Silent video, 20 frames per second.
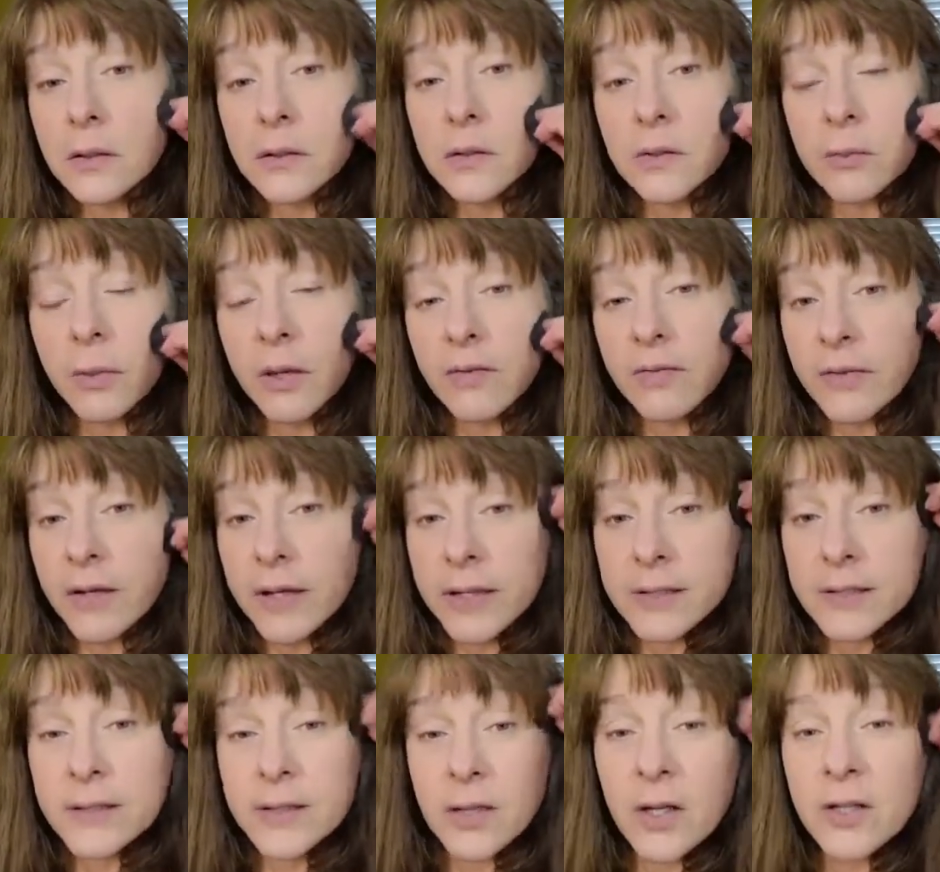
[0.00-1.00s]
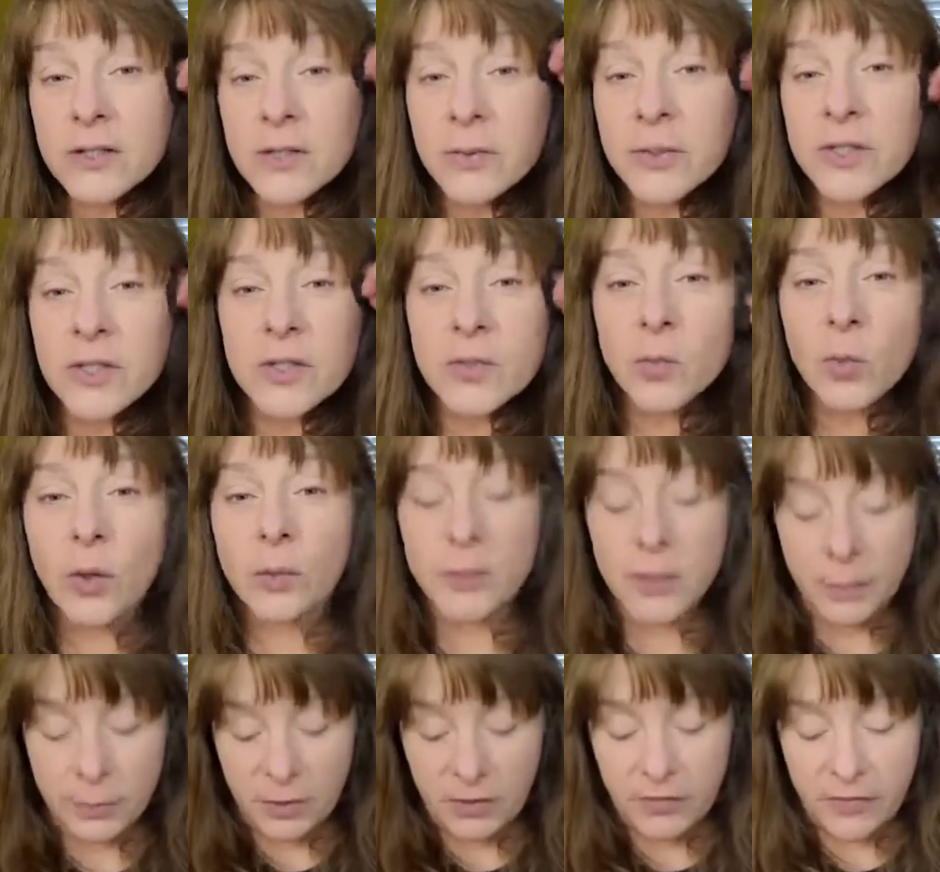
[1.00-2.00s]
to my face. And also it just
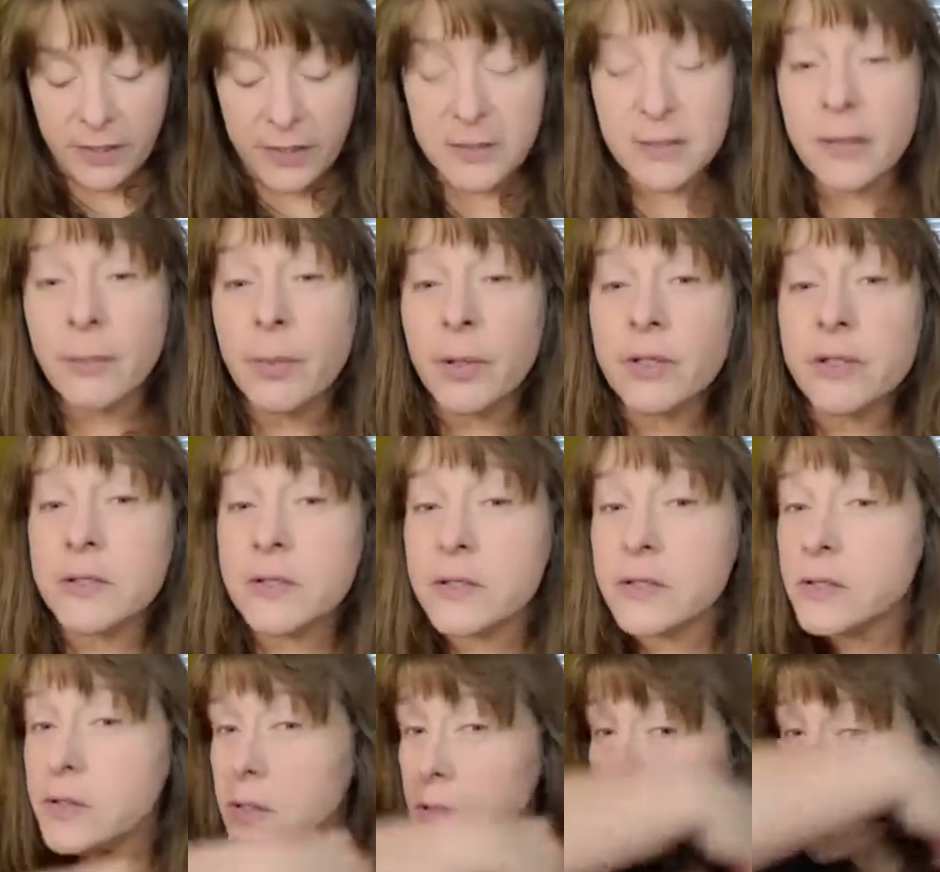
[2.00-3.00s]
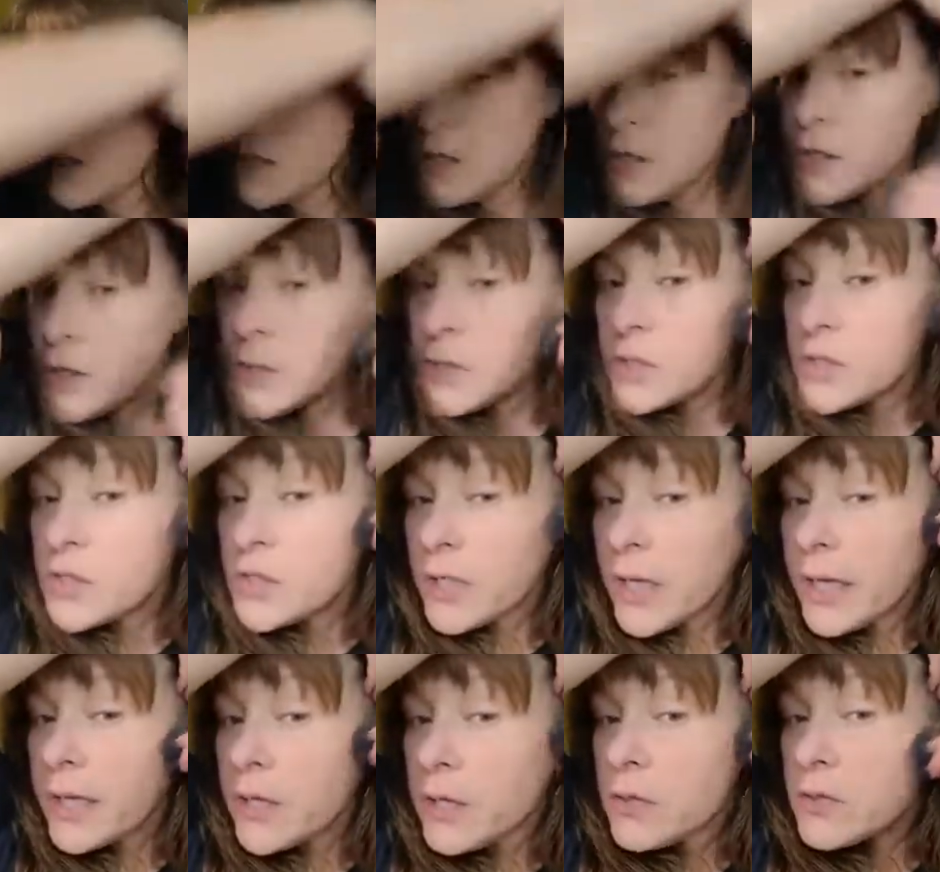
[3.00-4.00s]
warms up your face. It puts the
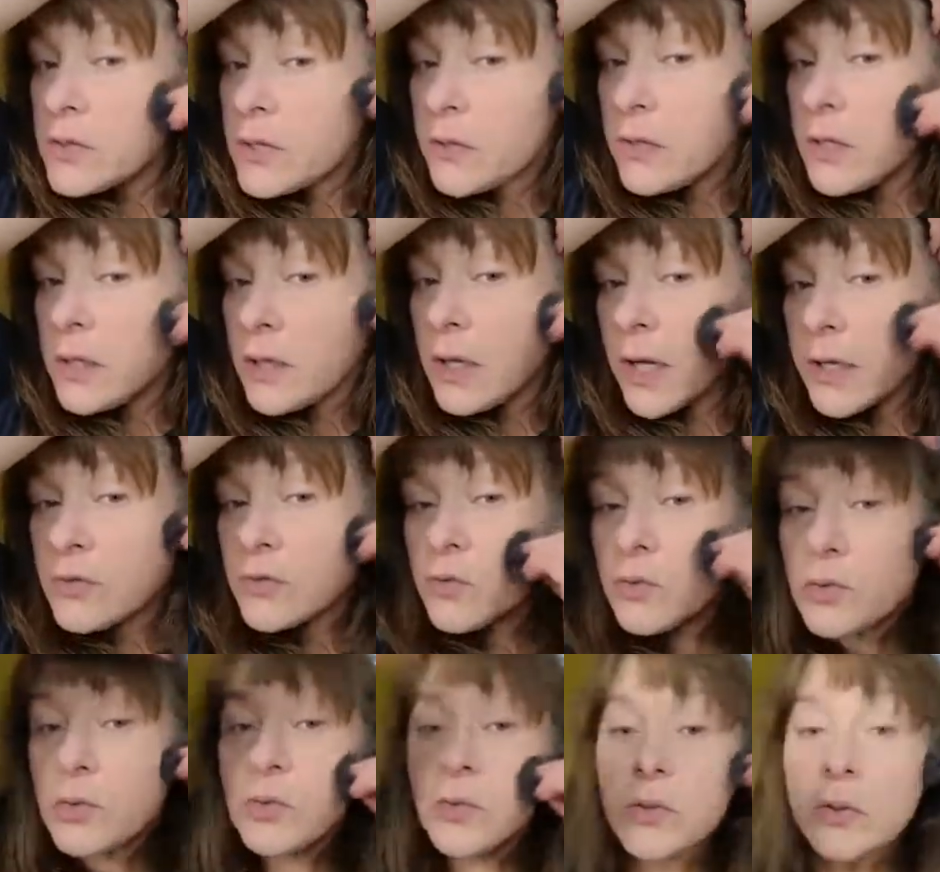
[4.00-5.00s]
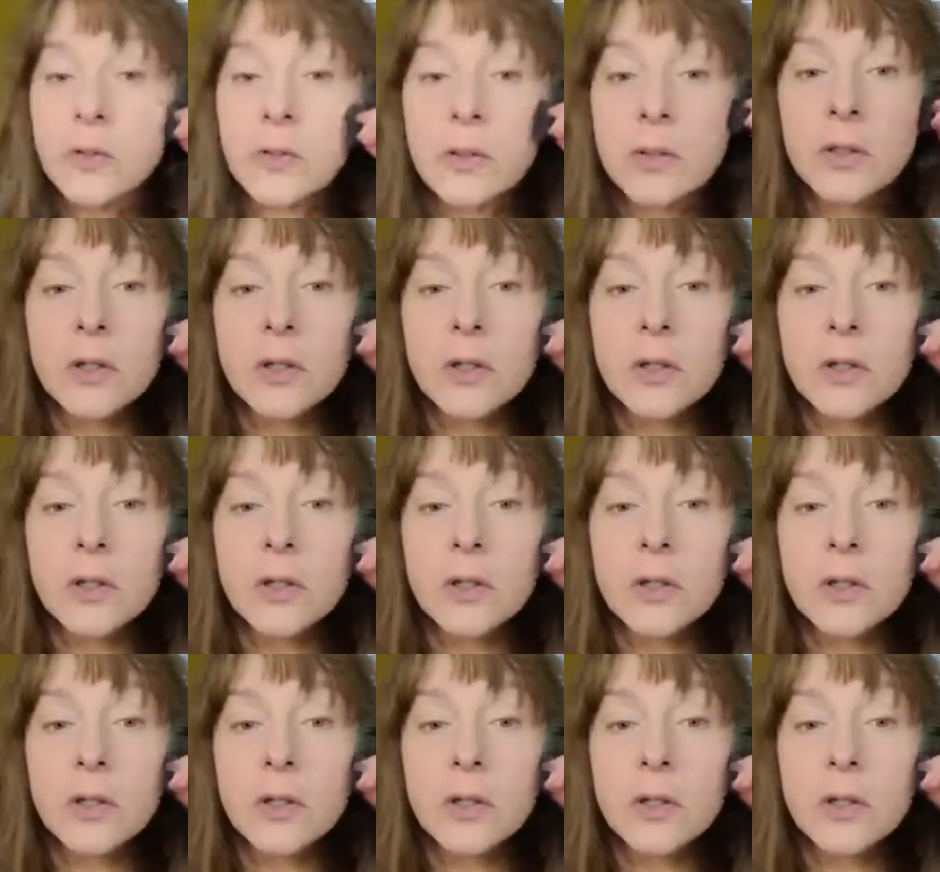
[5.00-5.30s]
shadows and the natural